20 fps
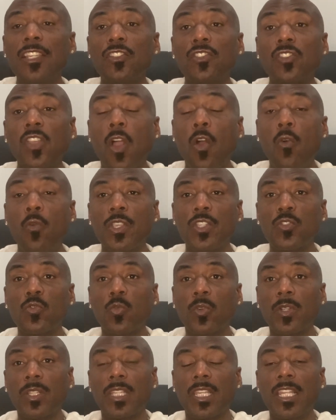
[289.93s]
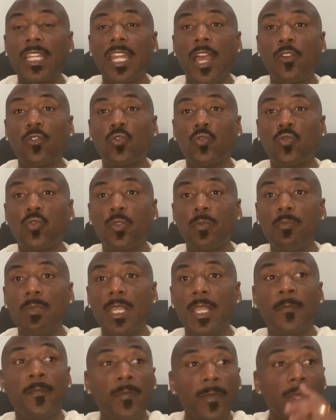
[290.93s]
is always working out for
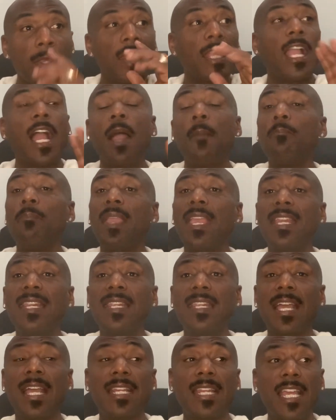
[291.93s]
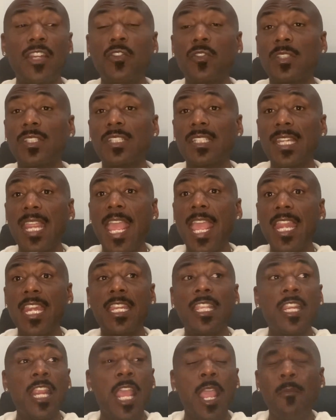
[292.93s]
me. I may not
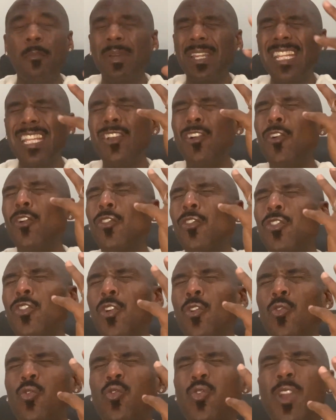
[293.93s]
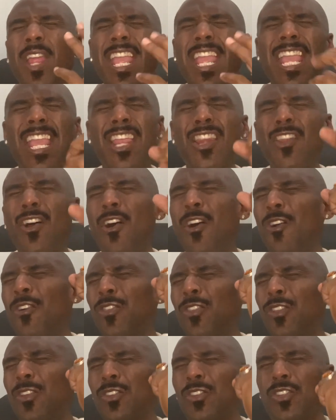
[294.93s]
understand it, but all the rain,
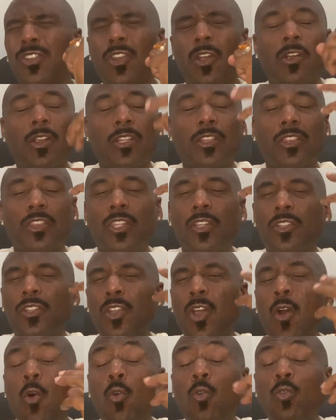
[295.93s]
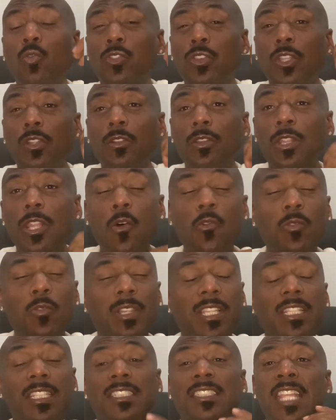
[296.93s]
all the dark, the cold, the
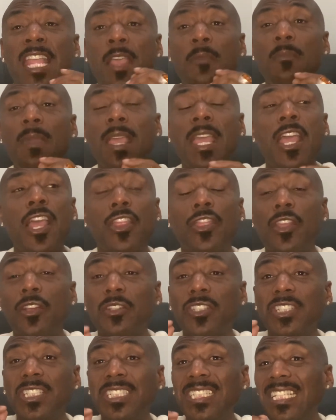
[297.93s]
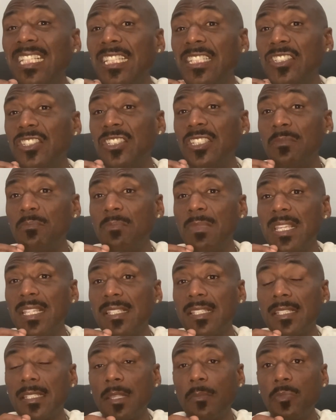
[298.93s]
loneliness, man, they're teaching me
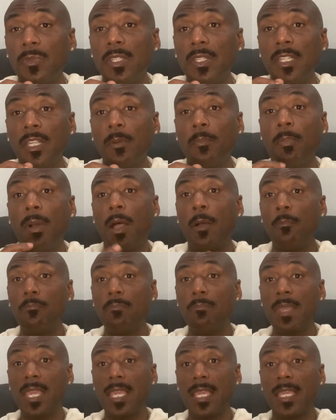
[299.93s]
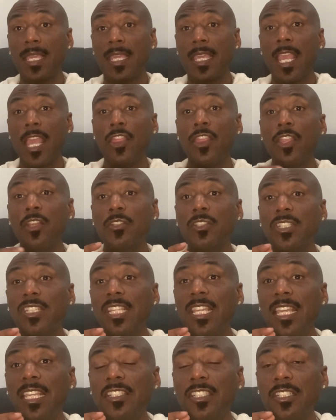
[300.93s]
something about me. They're
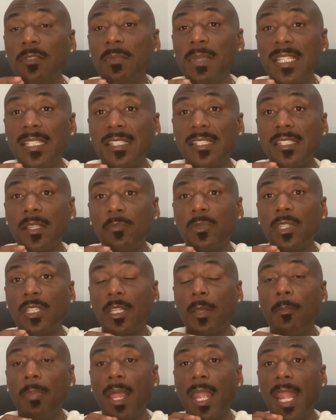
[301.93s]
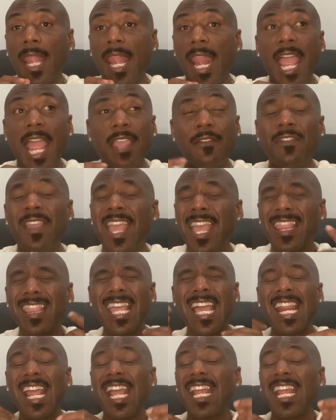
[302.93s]
teaching me something about life that